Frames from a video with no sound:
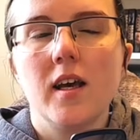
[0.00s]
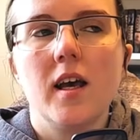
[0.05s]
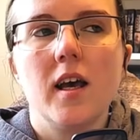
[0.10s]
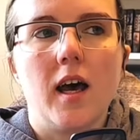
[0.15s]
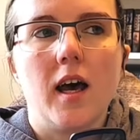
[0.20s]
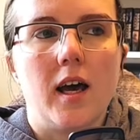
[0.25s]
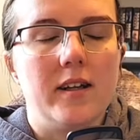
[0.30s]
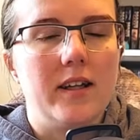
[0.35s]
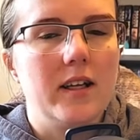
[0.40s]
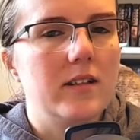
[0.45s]

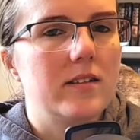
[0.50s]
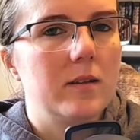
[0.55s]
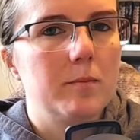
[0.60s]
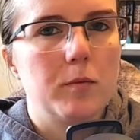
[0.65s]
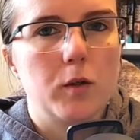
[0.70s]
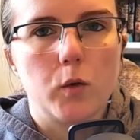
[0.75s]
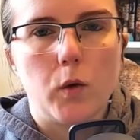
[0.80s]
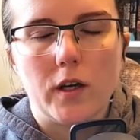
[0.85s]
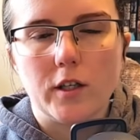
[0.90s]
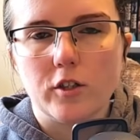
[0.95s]
And that simple
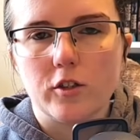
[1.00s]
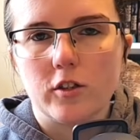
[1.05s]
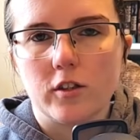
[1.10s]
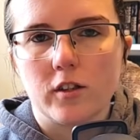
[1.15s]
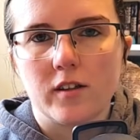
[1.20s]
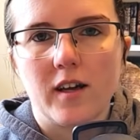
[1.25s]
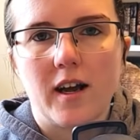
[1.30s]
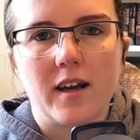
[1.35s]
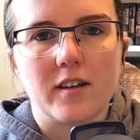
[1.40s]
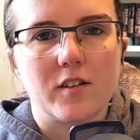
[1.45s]
question
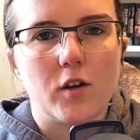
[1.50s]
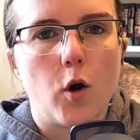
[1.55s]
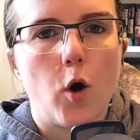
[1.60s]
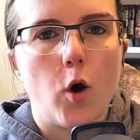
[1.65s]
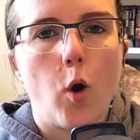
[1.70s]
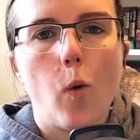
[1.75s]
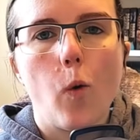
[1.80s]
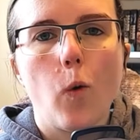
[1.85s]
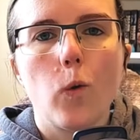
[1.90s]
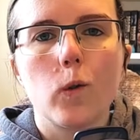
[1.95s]
has a
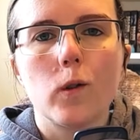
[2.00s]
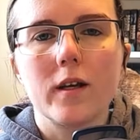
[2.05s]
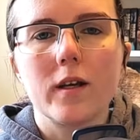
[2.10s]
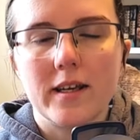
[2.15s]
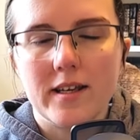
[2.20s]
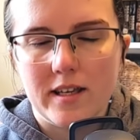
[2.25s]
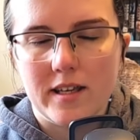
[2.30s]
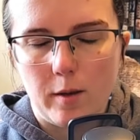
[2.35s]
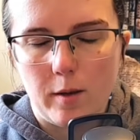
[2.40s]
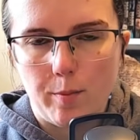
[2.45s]
whole
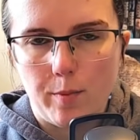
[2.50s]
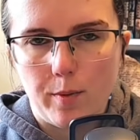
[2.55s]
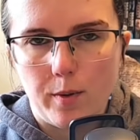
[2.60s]
heap